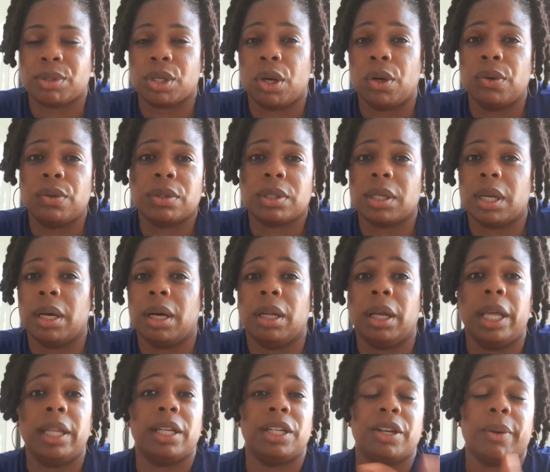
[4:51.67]
tolls
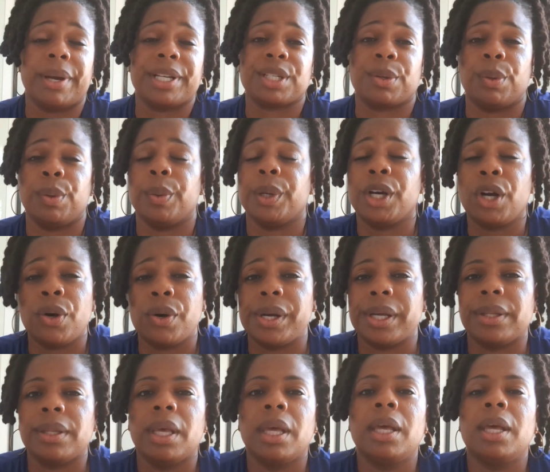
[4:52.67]
in the direction we were
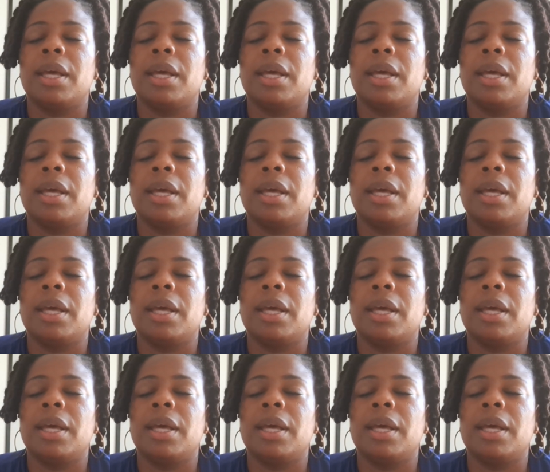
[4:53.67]
going.